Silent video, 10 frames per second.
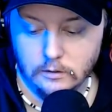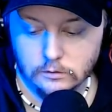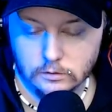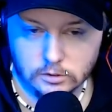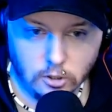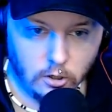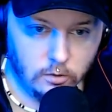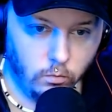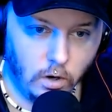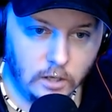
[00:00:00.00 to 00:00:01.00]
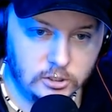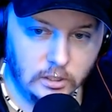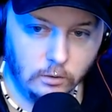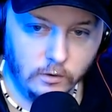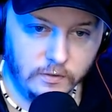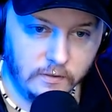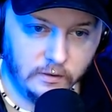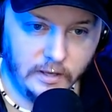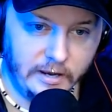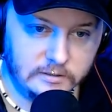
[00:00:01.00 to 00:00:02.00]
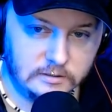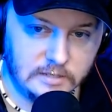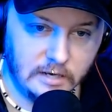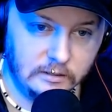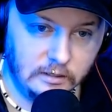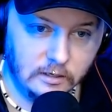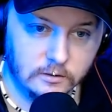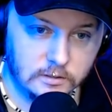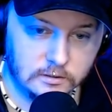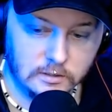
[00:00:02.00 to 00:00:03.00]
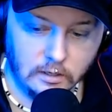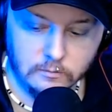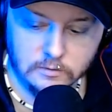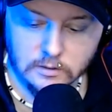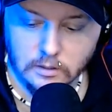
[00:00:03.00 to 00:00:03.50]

started watching within the last 10 years, it seems.